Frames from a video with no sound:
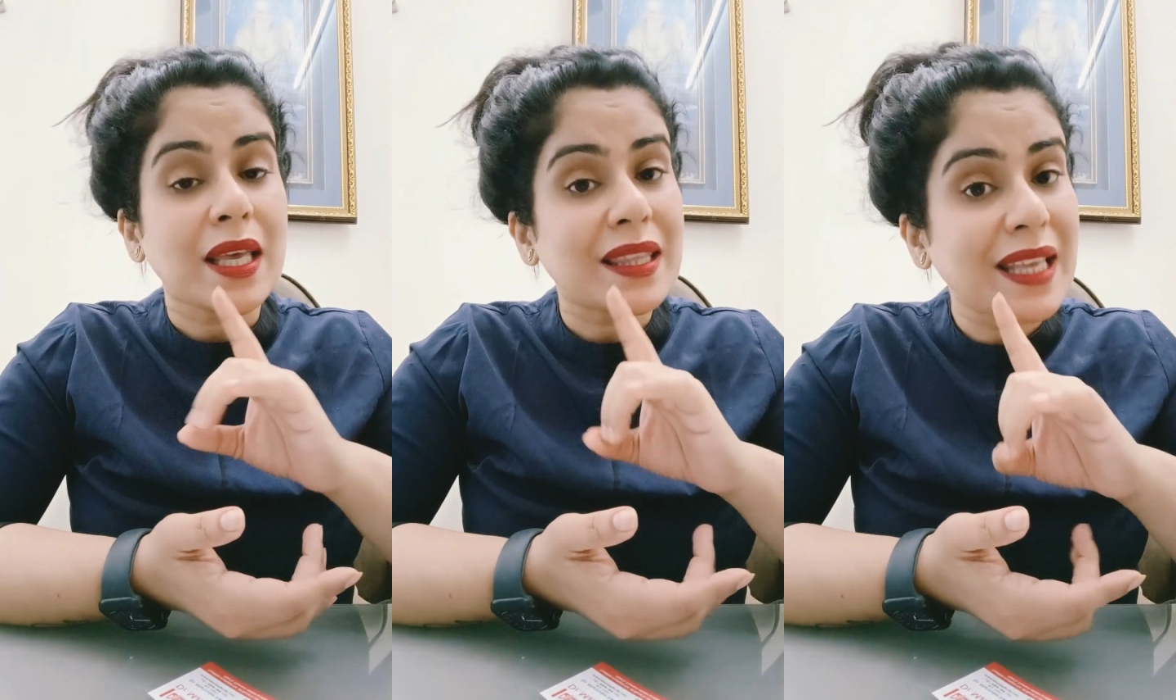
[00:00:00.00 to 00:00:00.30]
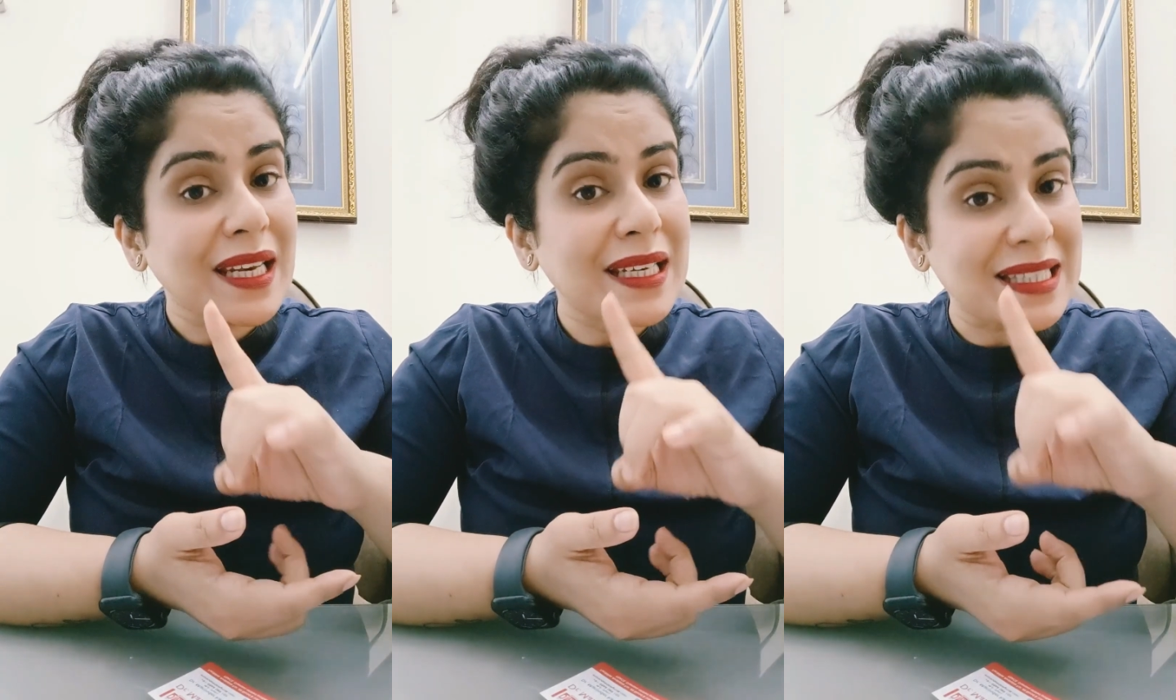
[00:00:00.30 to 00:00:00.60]

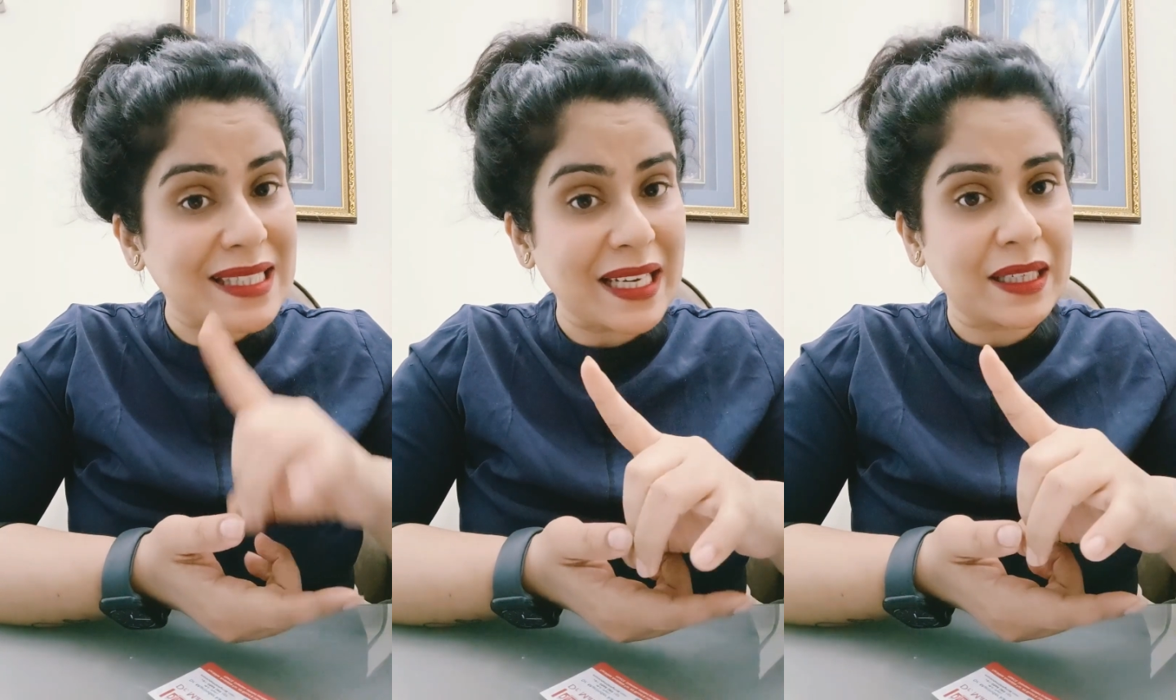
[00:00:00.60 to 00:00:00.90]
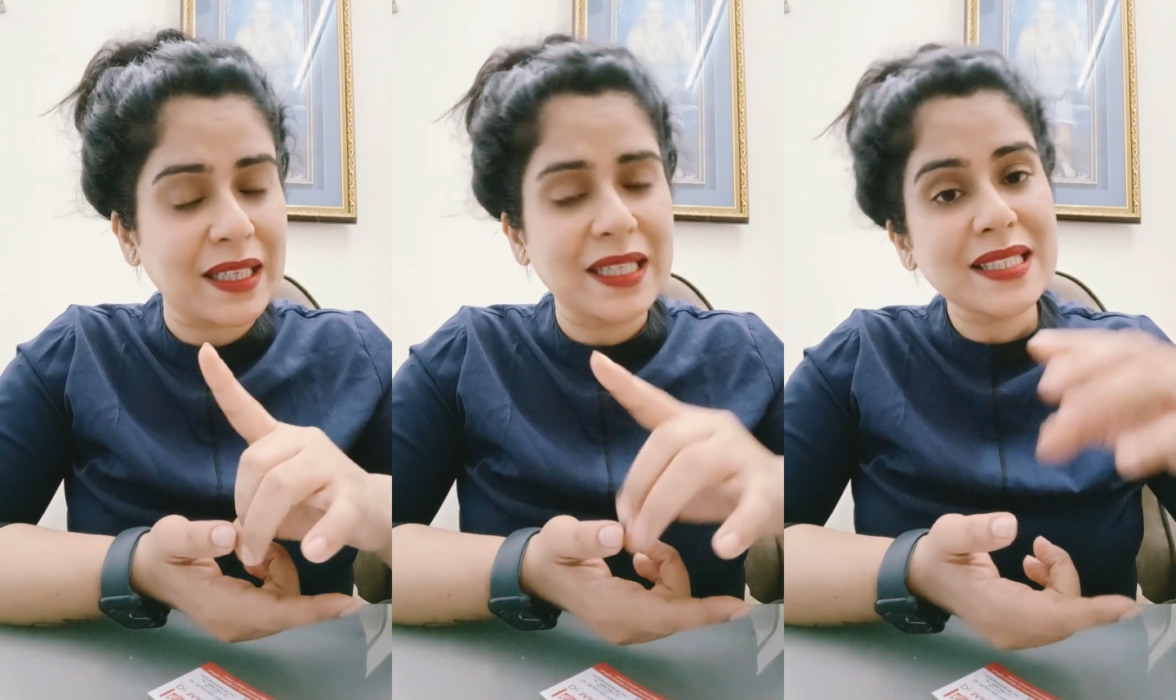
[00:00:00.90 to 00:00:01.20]
Then
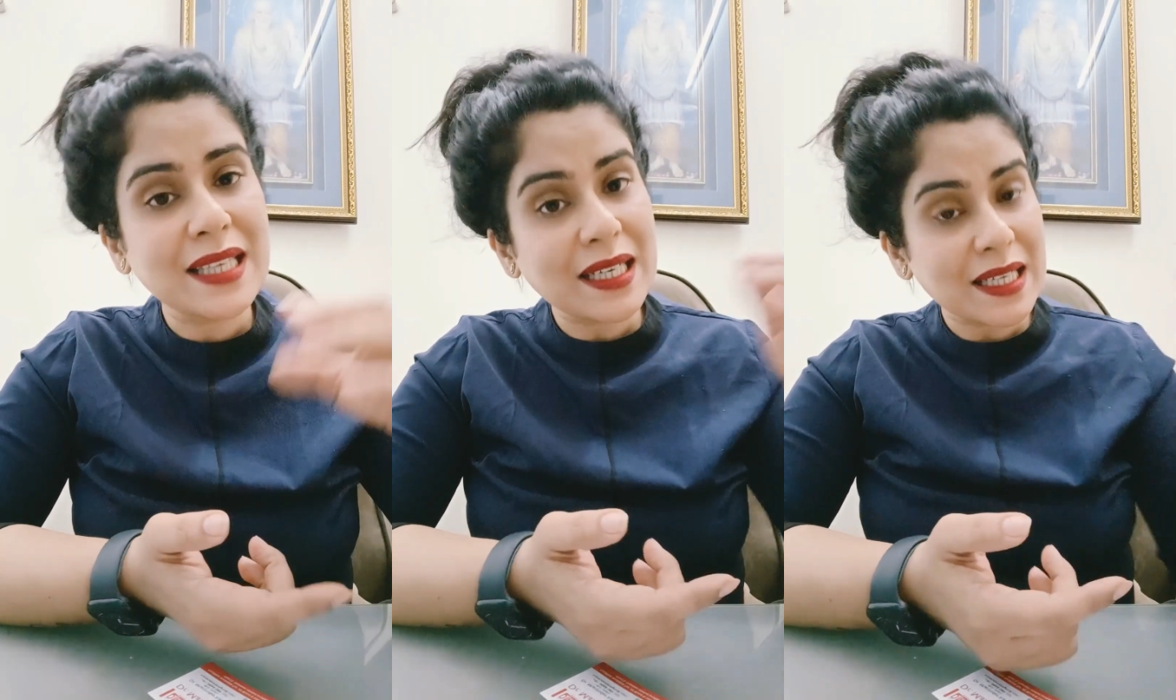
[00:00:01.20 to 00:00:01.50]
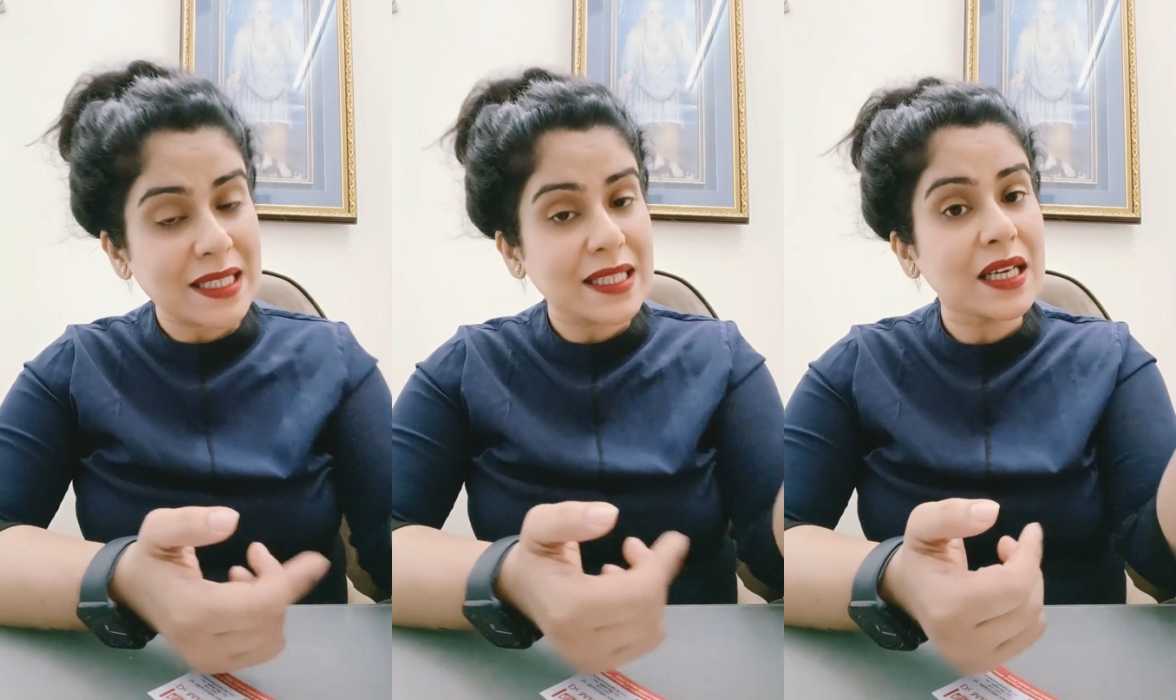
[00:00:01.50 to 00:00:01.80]
descent. Descent
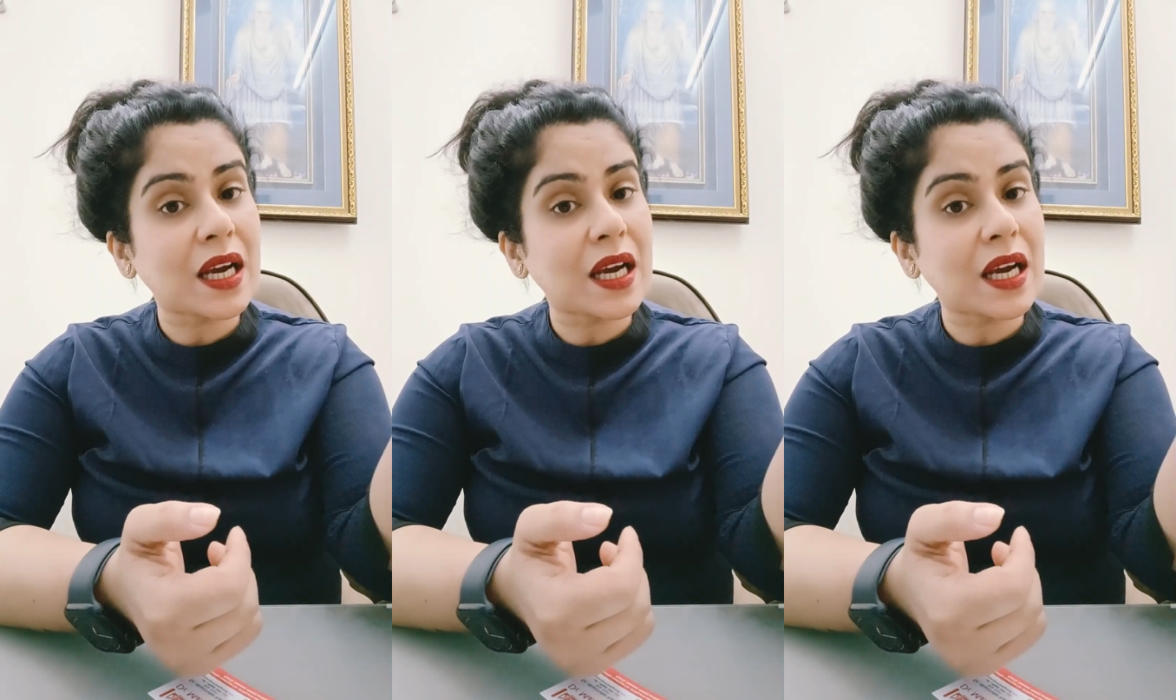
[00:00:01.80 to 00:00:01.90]
is a